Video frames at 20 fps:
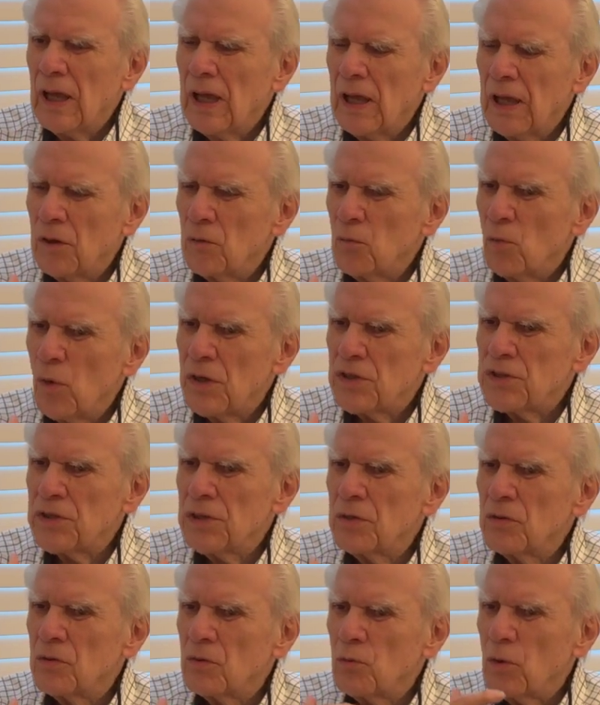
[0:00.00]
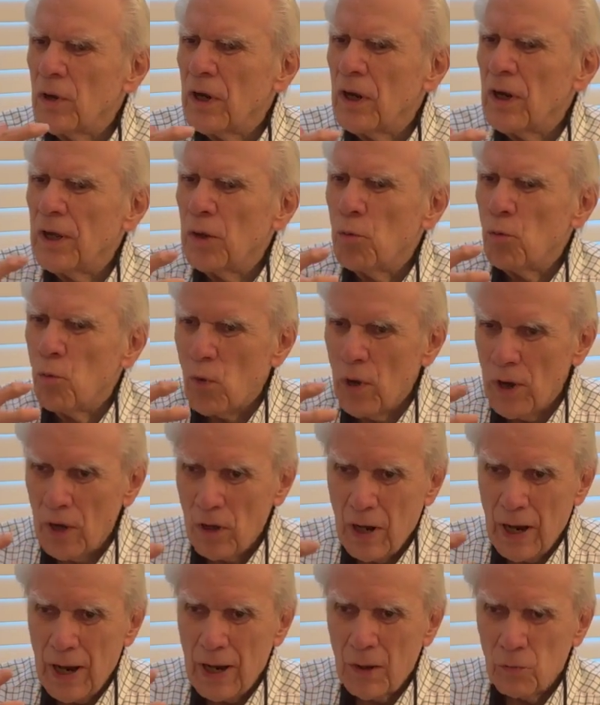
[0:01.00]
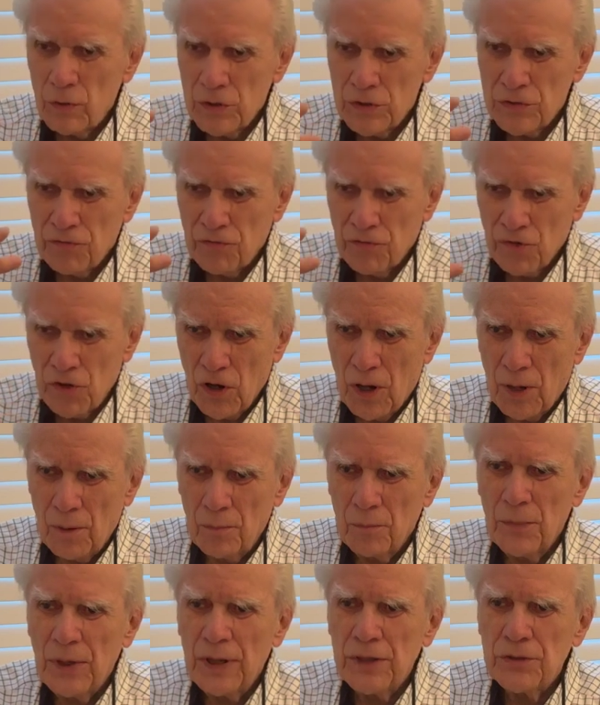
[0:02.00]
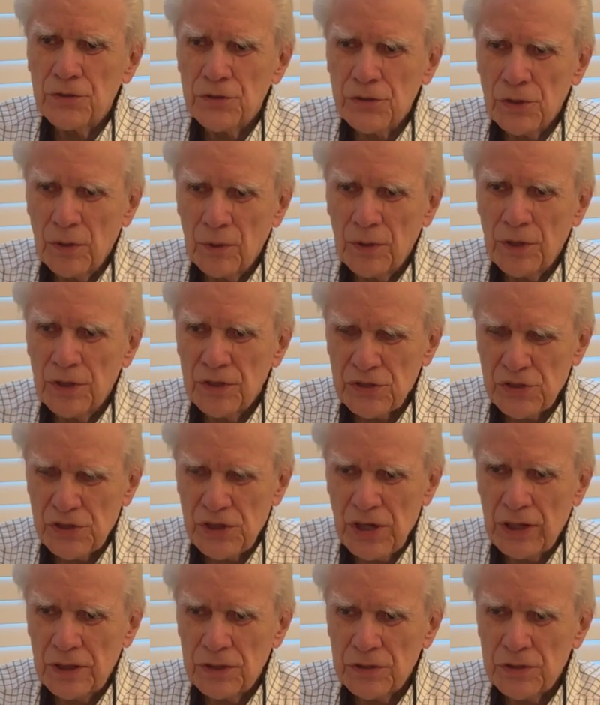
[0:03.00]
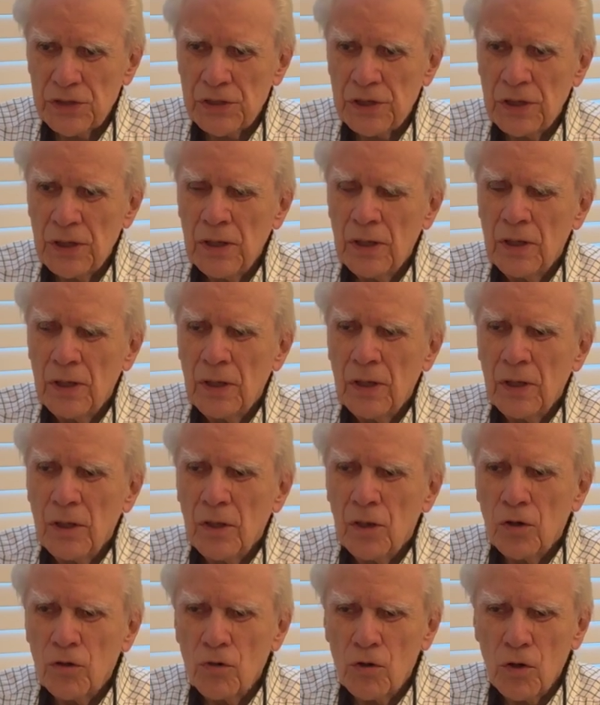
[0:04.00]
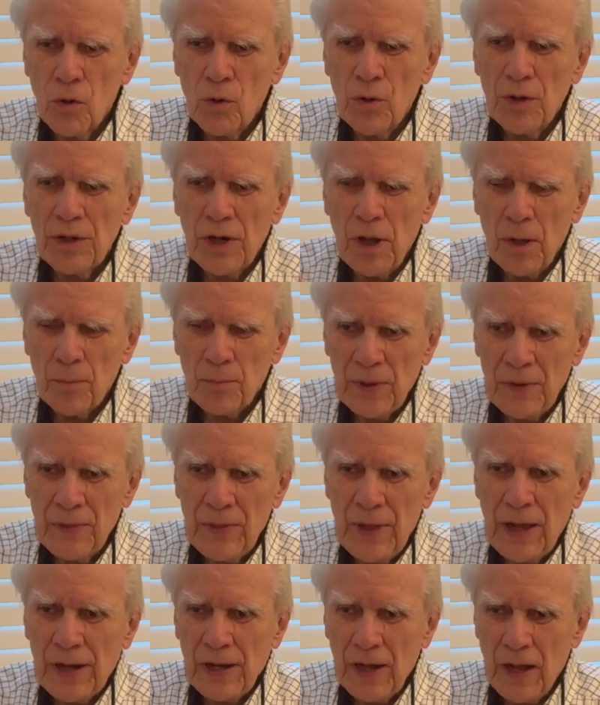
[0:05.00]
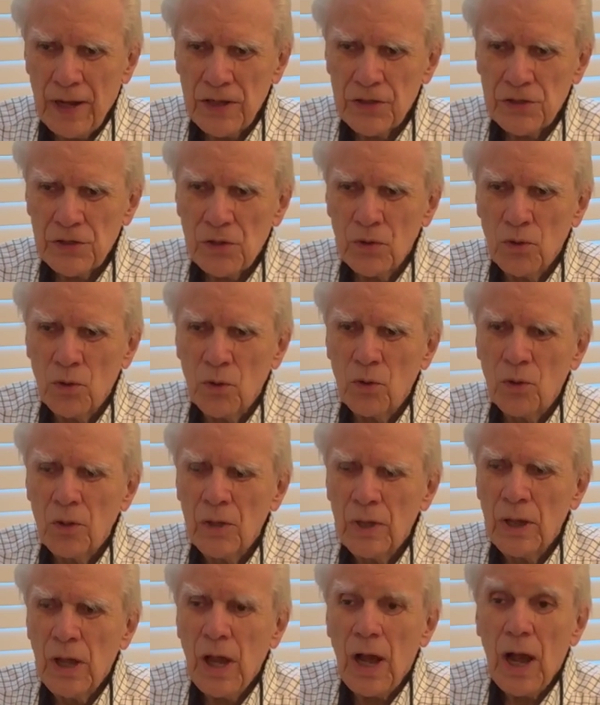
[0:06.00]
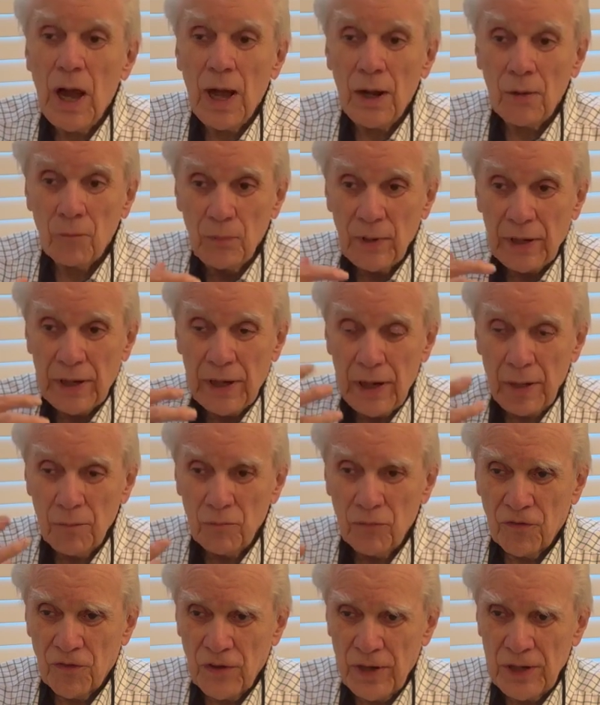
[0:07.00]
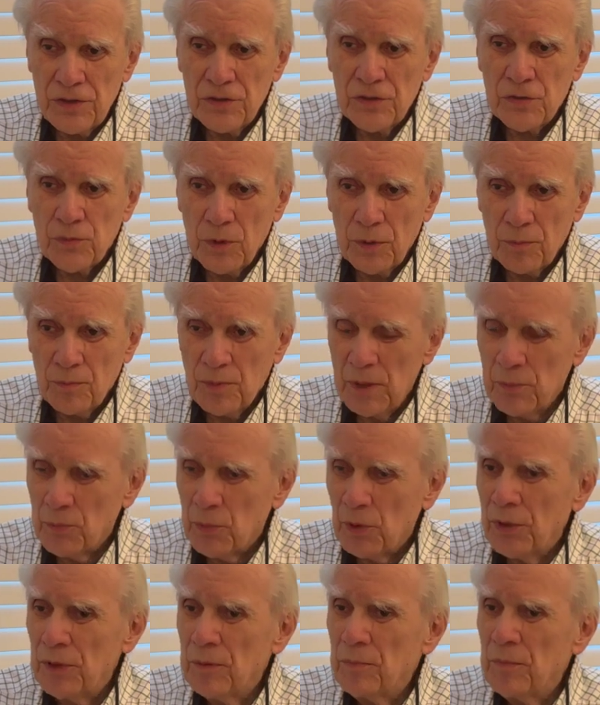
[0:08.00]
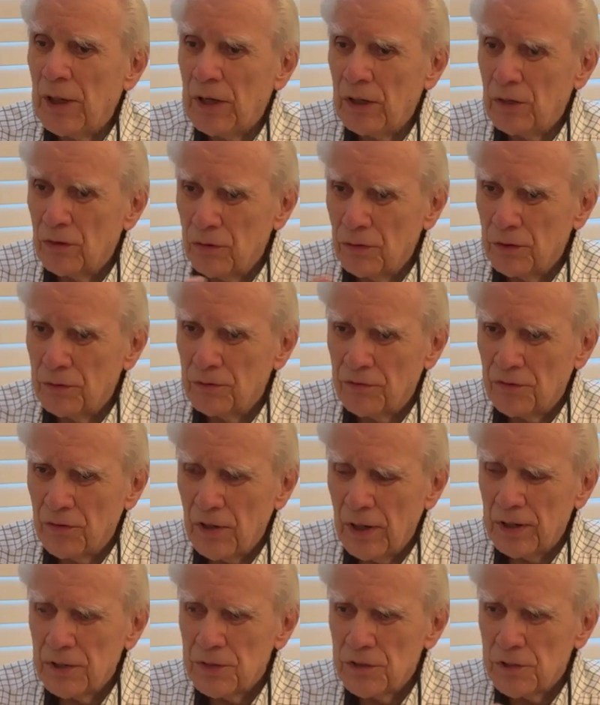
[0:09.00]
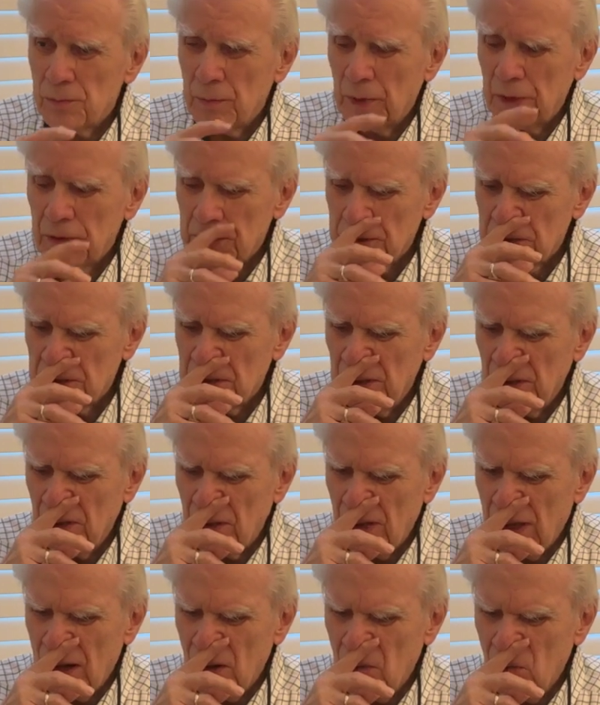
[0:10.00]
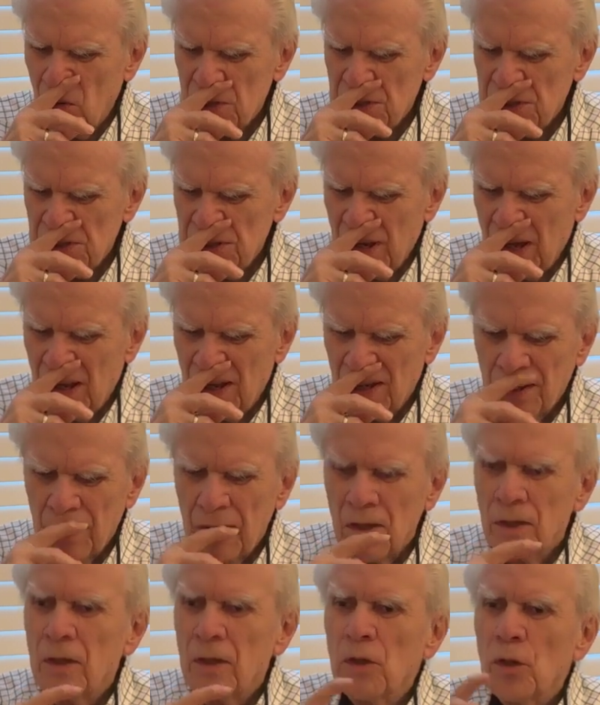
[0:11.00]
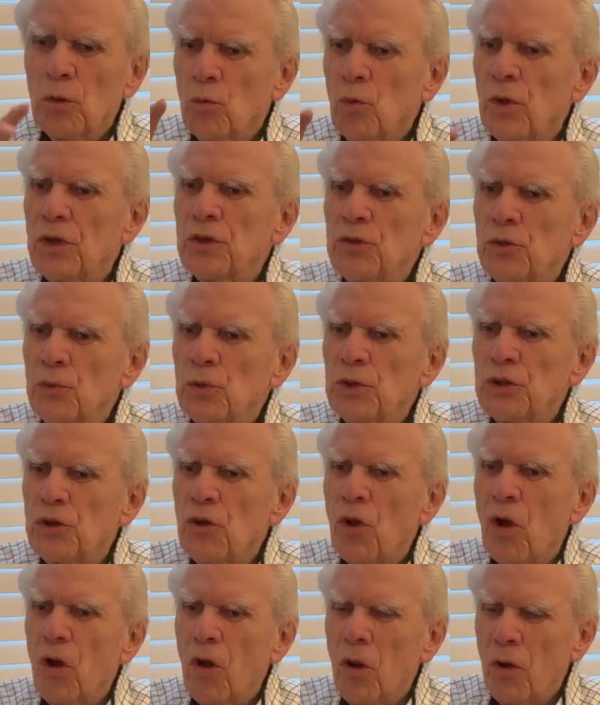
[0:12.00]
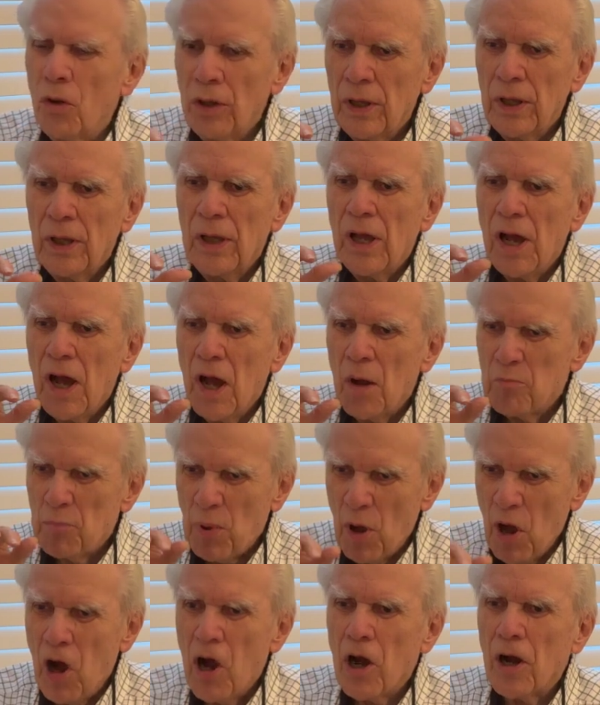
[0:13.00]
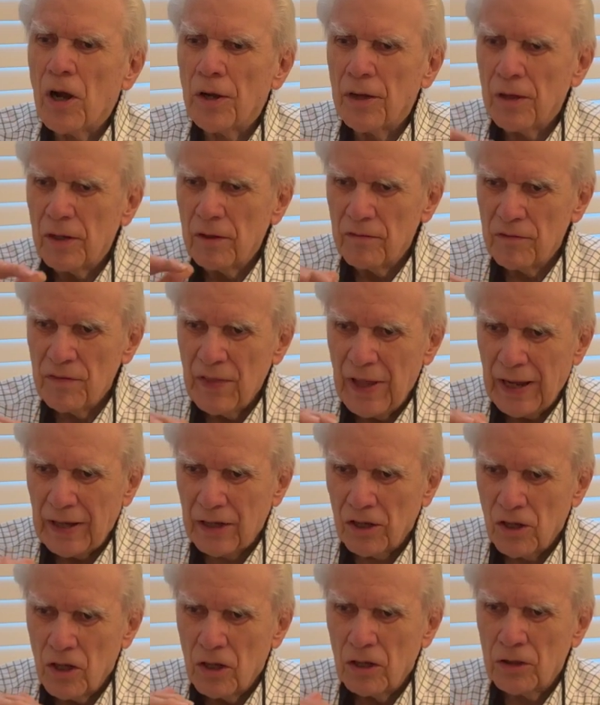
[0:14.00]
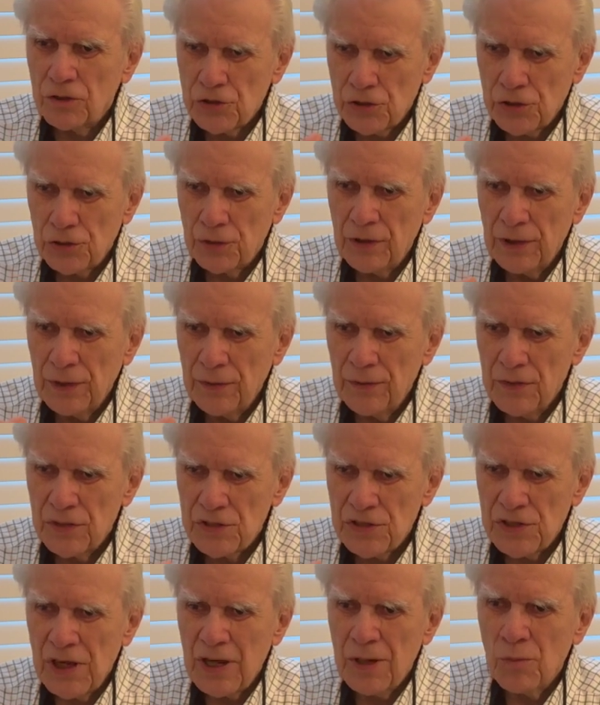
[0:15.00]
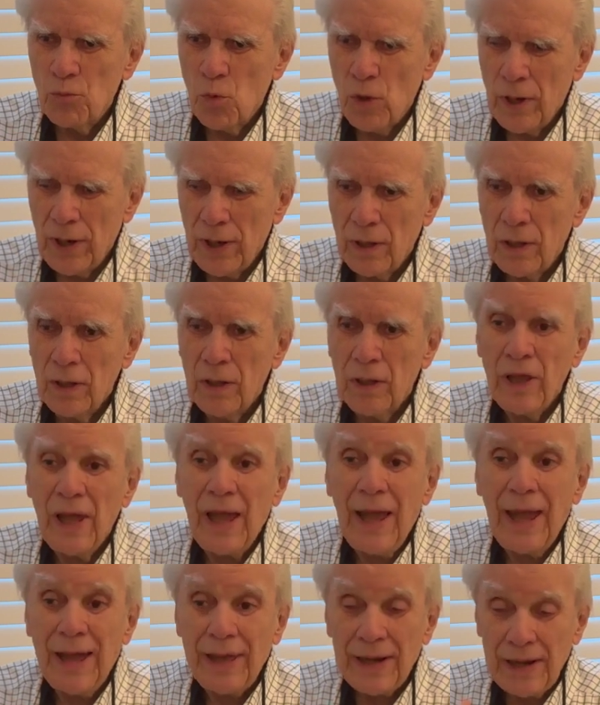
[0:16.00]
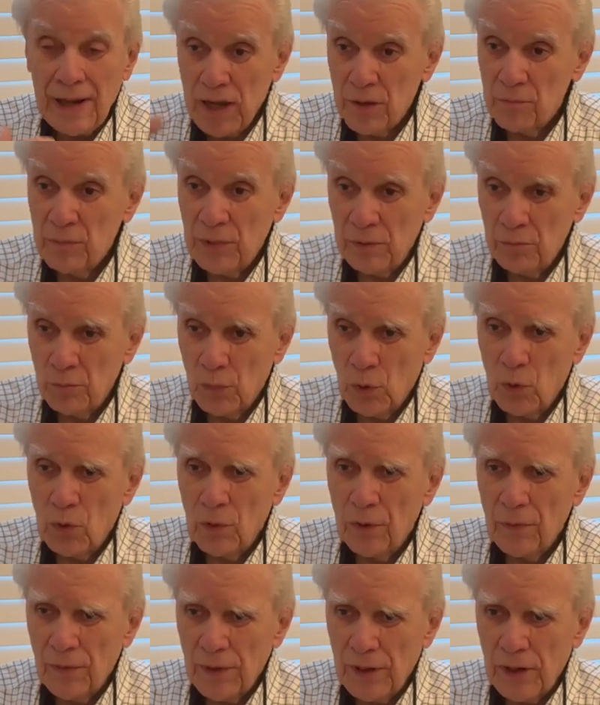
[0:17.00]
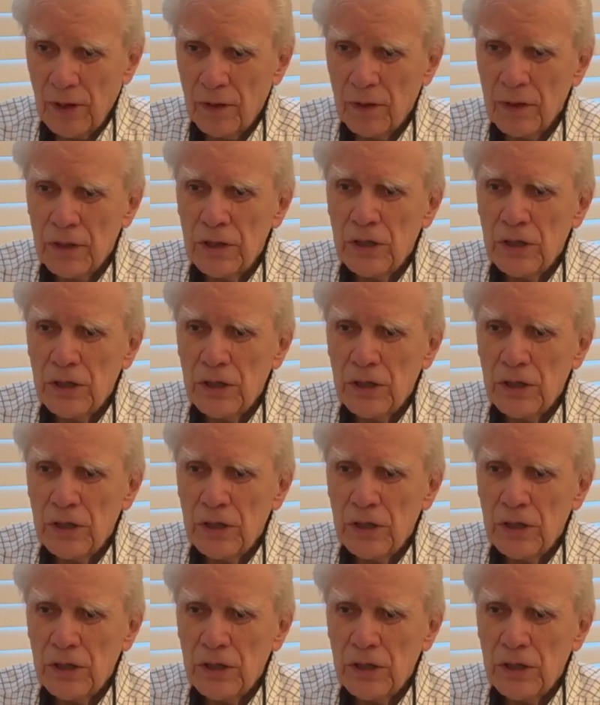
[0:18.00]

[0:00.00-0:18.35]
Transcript: it wasn't really where I was from. And so, in a sense, growing up in that high school, I became friends with people and made good friends, but still I was not what you would call a part of that culture in the mm-hmm. same way had I been born there.